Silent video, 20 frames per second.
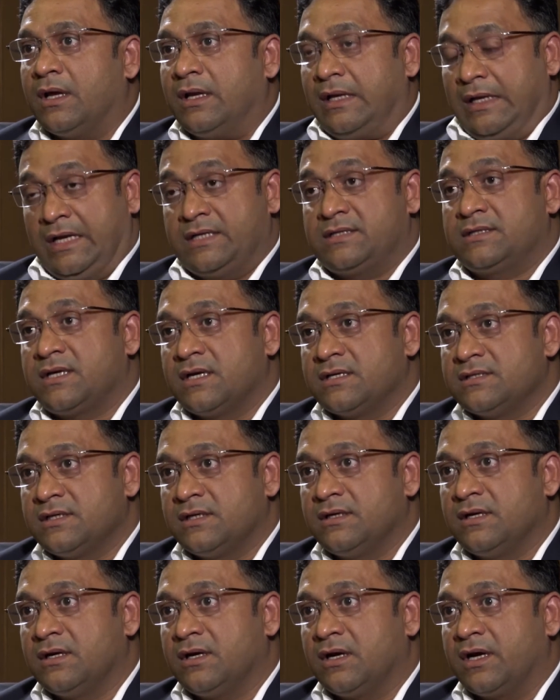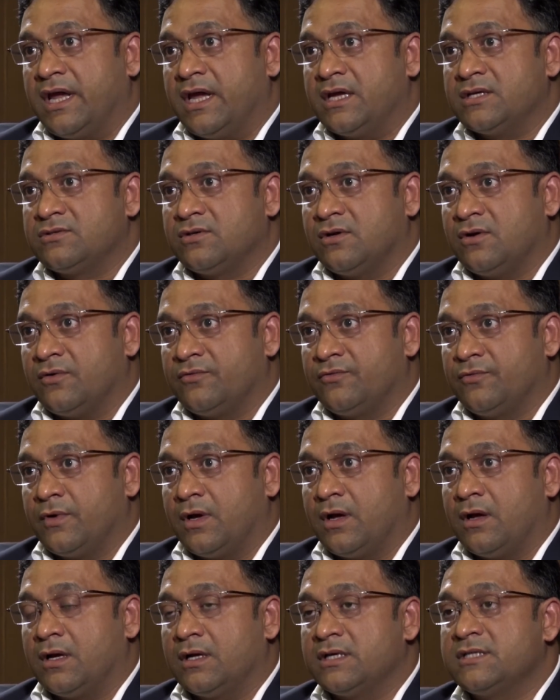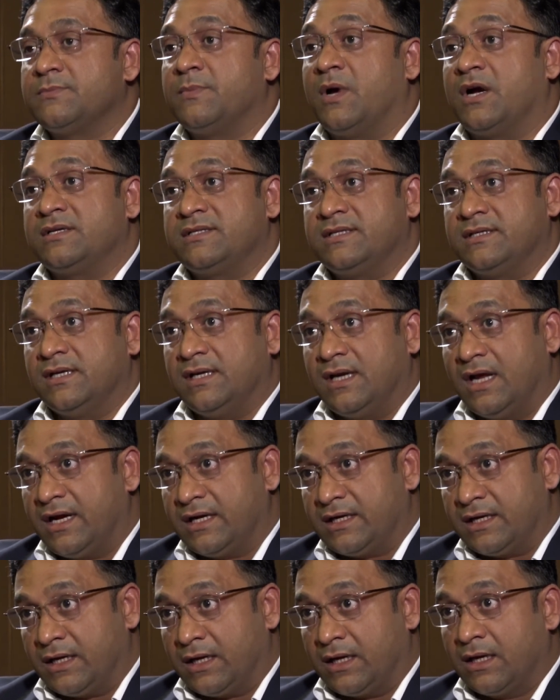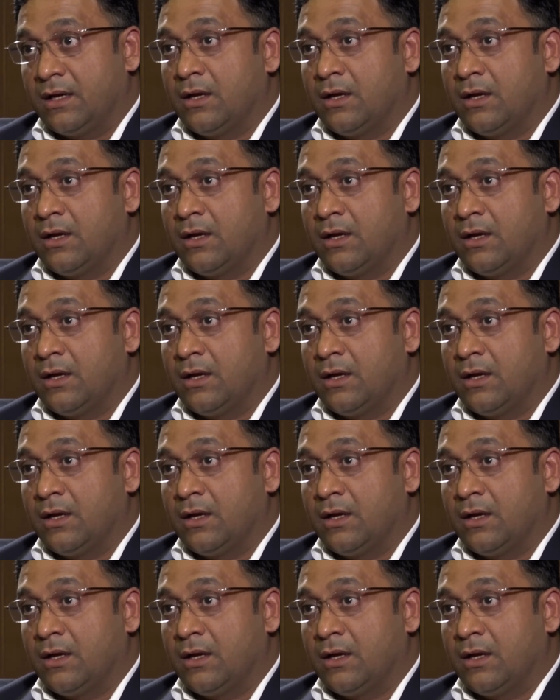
let's consider a case of smart city lighting.